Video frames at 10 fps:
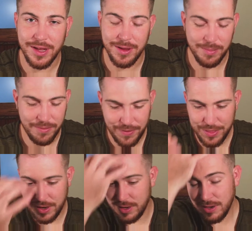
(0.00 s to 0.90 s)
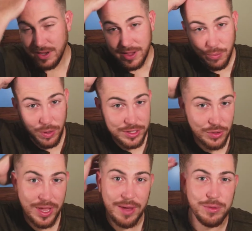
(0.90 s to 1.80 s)
I found that it works
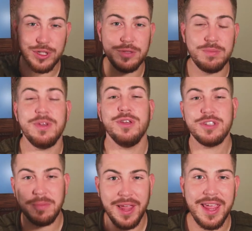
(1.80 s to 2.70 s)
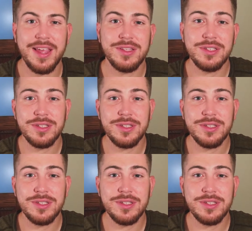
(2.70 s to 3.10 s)
okay with just me using my hands,